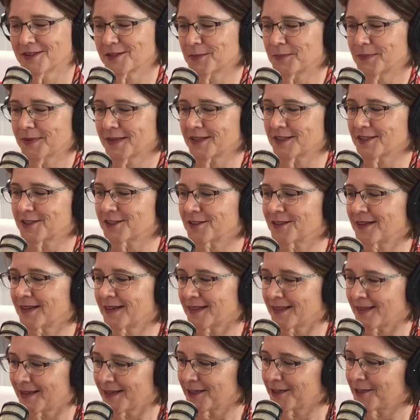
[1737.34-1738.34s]
a pleasure.
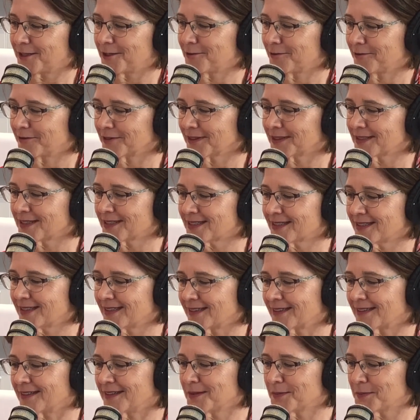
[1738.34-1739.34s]
And thank you for
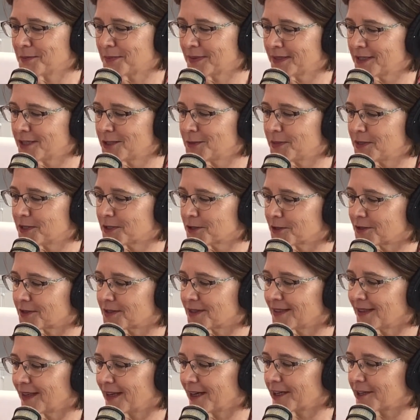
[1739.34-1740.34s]
listening. Please be sure
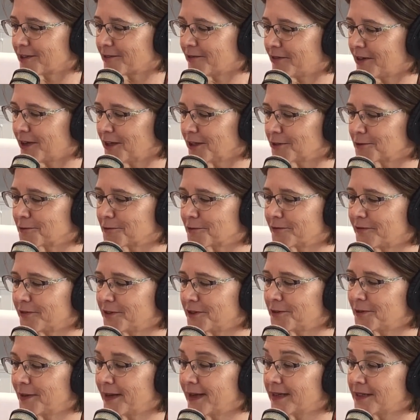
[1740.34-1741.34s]
to like, follow,
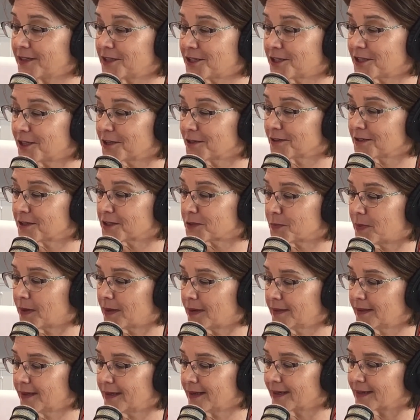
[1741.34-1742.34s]
review, and share this
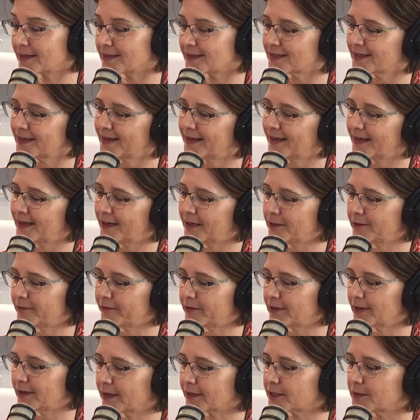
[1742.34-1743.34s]
podcast. And if
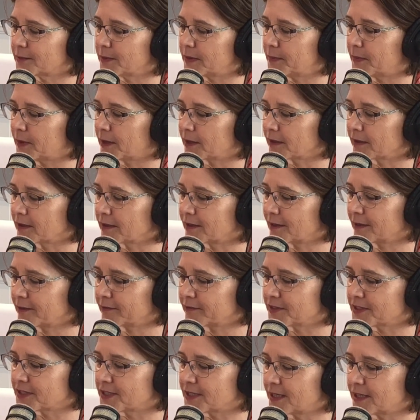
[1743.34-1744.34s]
you'd to be part of the
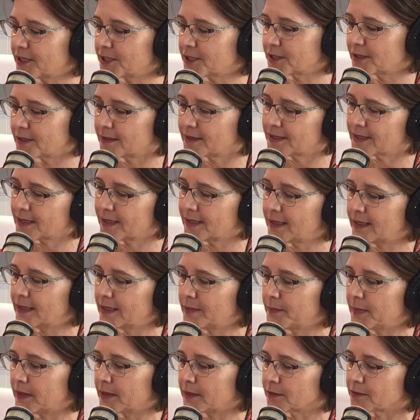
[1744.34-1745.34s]
conversation, send
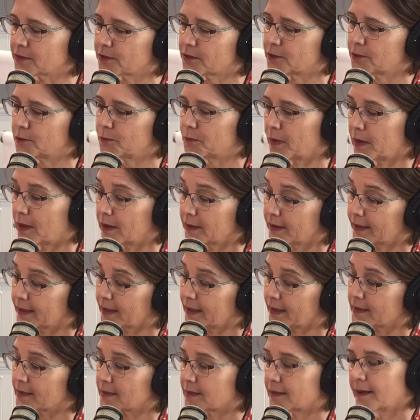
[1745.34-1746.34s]
emails to
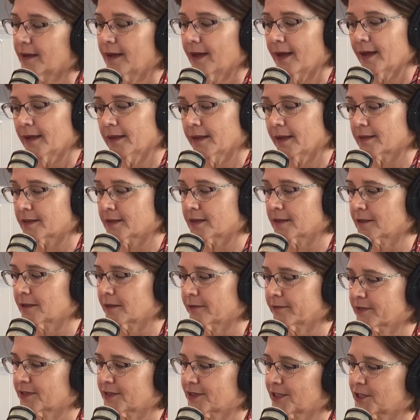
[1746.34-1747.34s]

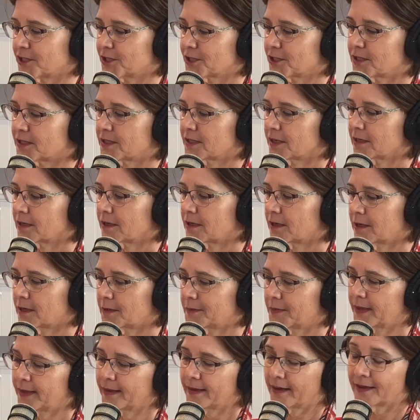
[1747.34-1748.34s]

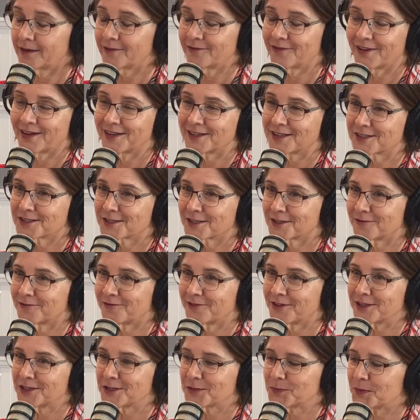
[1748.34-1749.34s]
podcast@lastingconversations.com and find us on
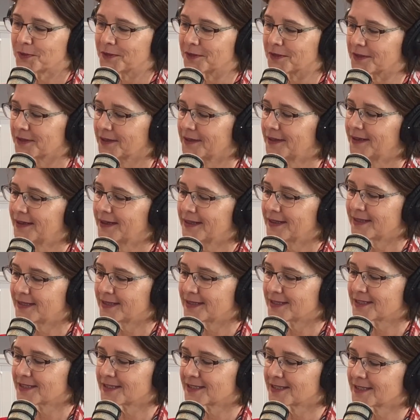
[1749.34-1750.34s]
Facebook.
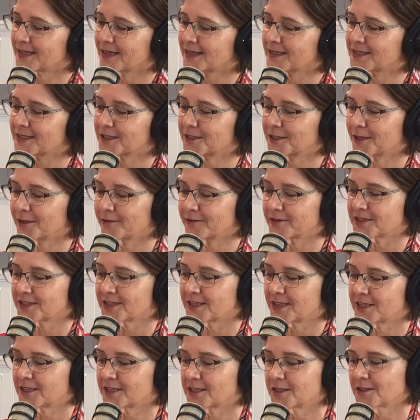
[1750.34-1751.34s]
This is Lasting
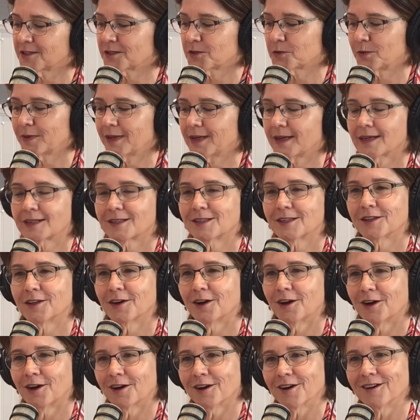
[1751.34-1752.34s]
Conversations. We get to the
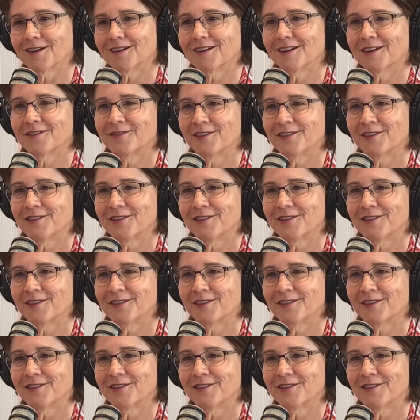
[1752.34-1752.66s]
heart of